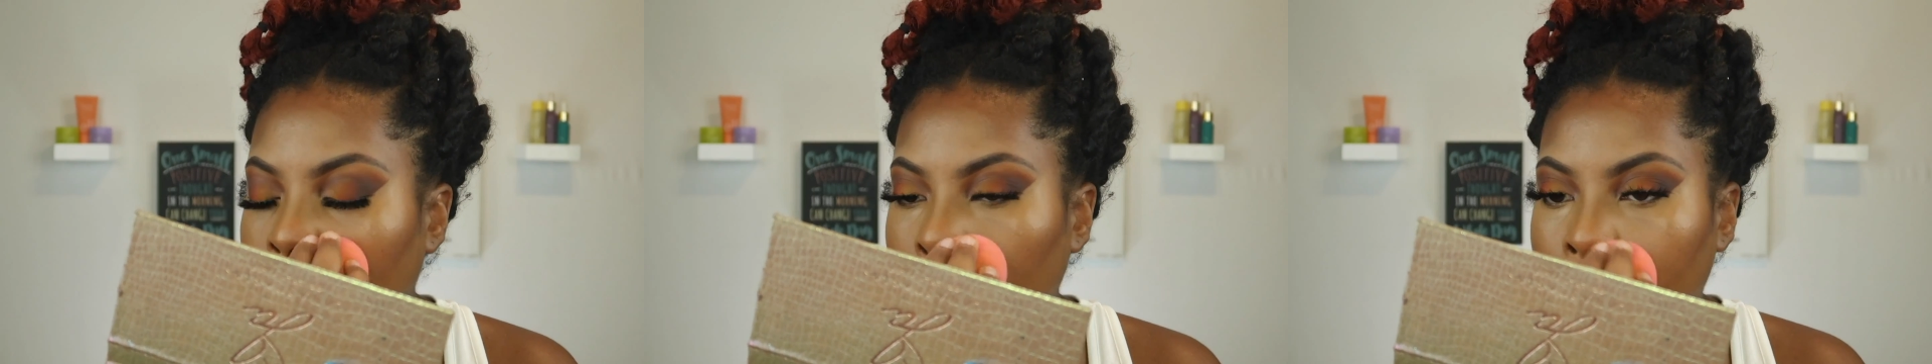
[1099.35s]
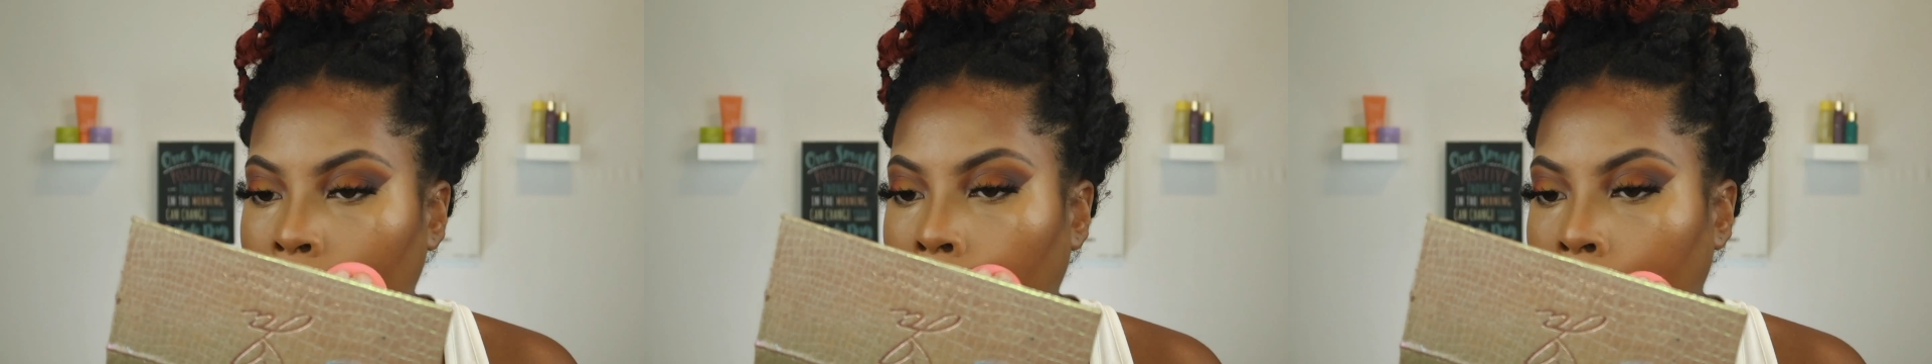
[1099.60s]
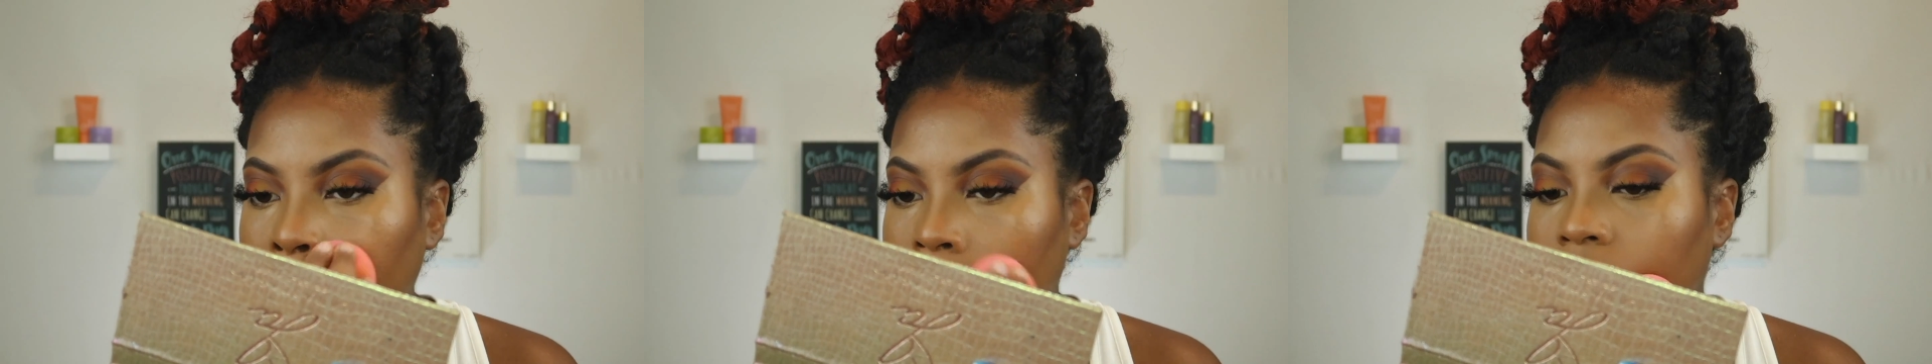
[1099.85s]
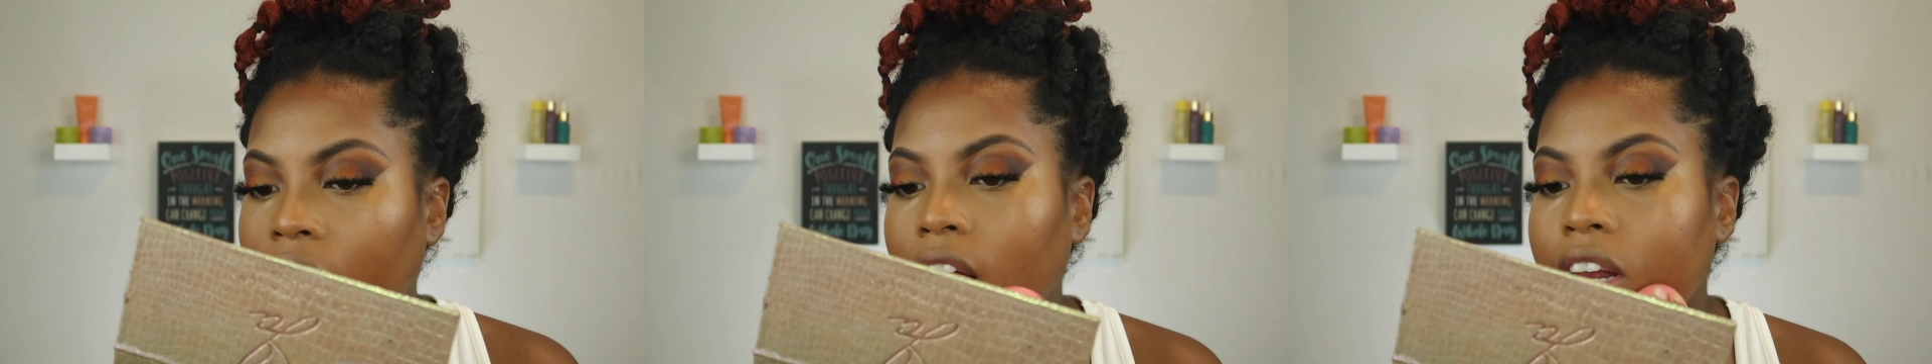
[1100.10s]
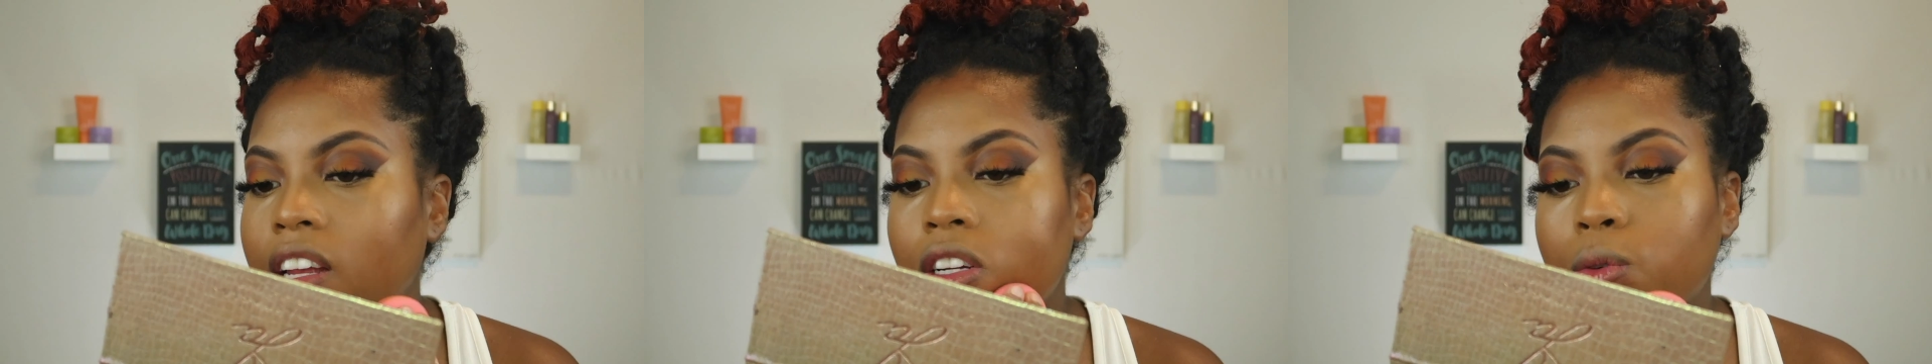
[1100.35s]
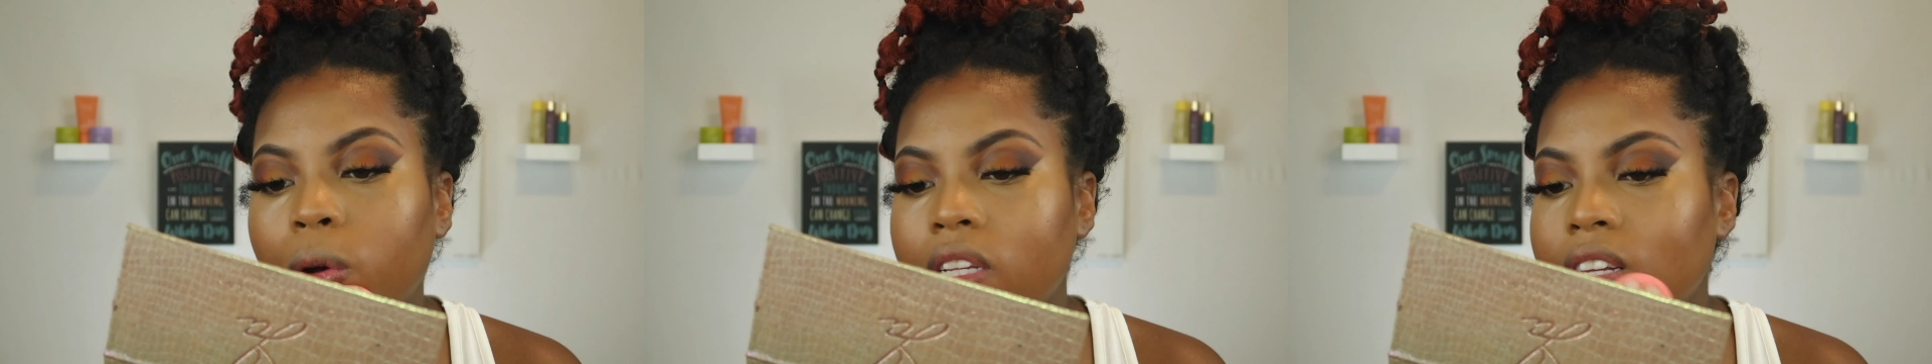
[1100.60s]
that challenge
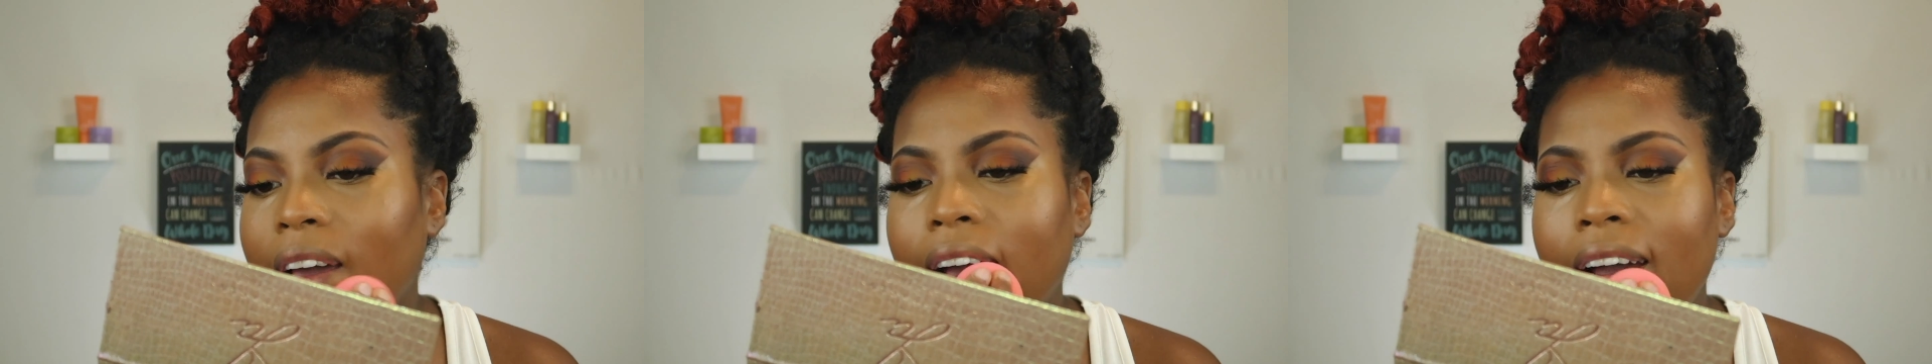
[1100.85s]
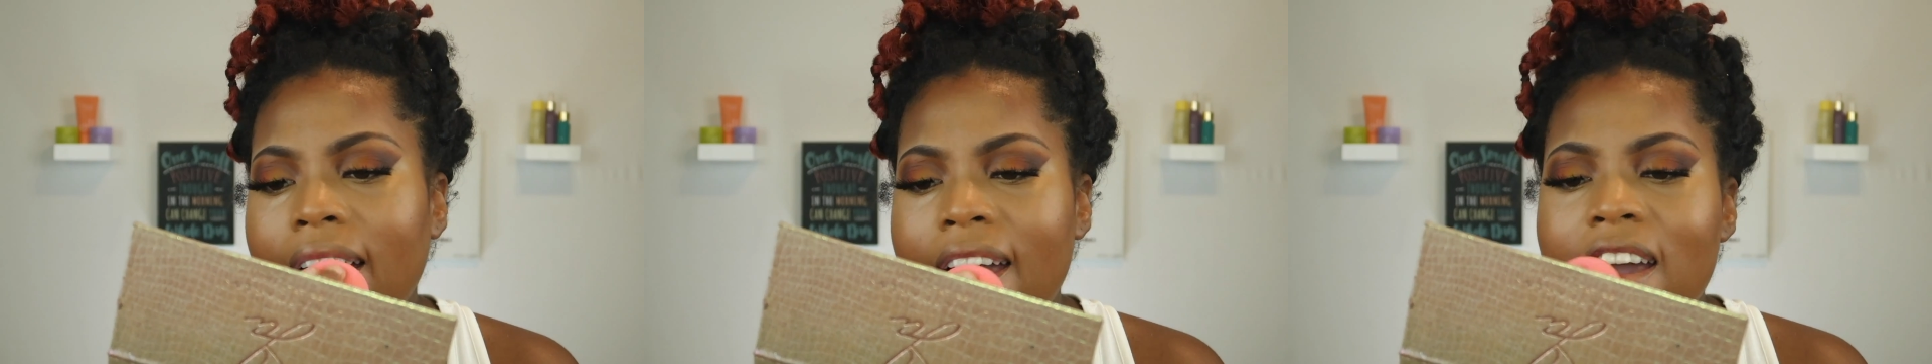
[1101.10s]
where it's like